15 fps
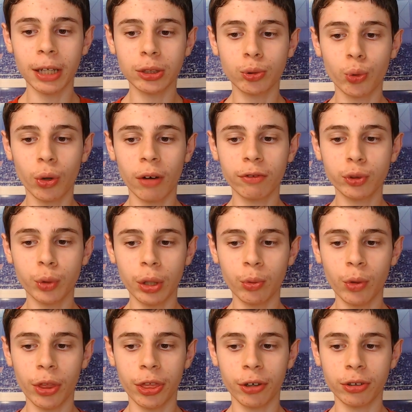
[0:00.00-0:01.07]
a score of
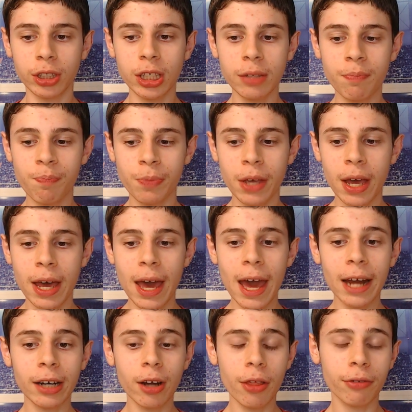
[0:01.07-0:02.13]
21-13.
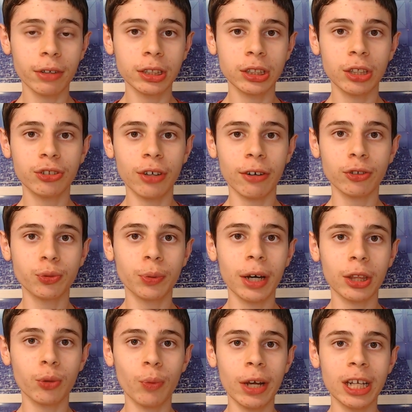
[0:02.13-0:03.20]
And another reason the Generals
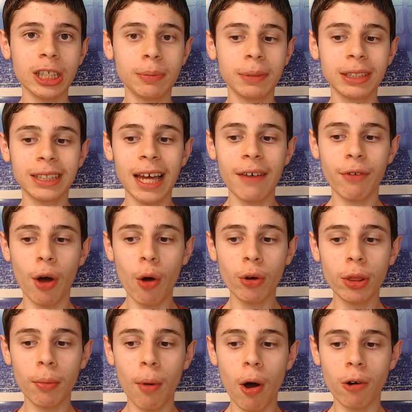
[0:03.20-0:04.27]
got the win is because they have
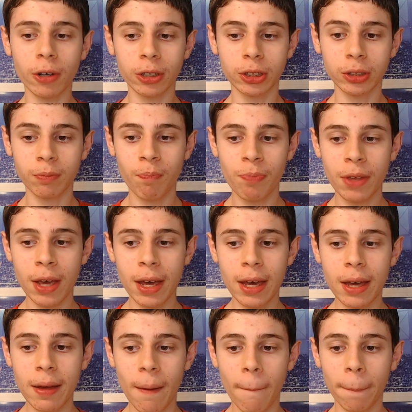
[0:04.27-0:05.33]
owned the Maulers
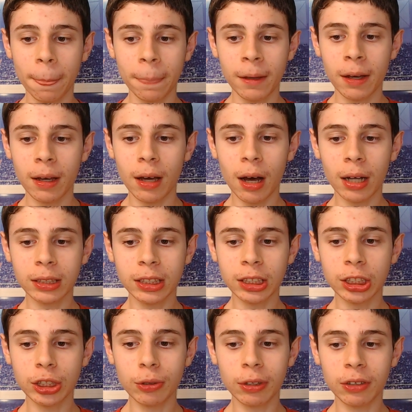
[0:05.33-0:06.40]
uh,
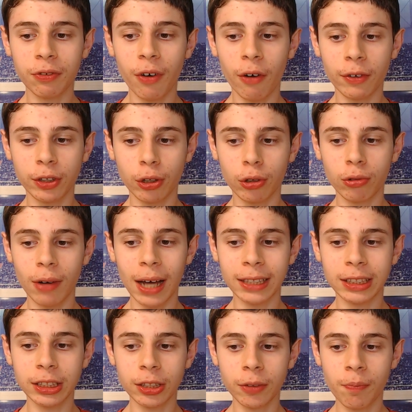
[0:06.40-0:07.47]
since the USFL returned
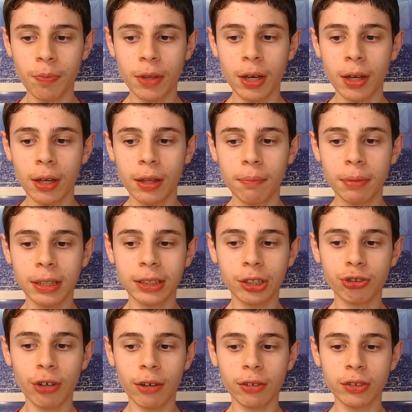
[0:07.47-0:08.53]
last year, because the
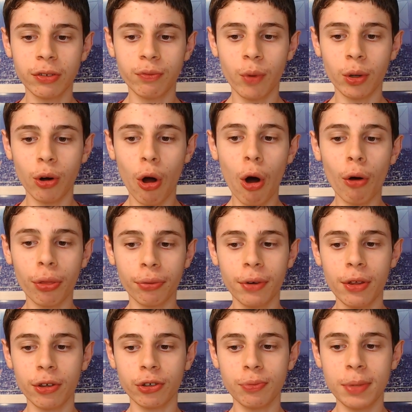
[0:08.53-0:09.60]
Generals have won all three
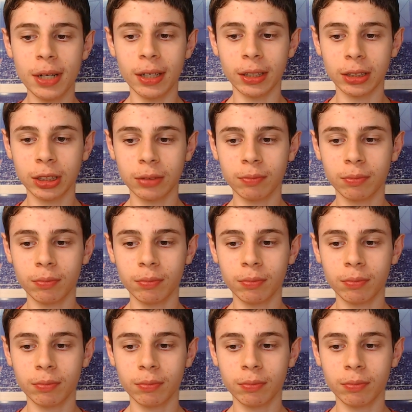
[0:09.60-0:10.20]
of those meetings.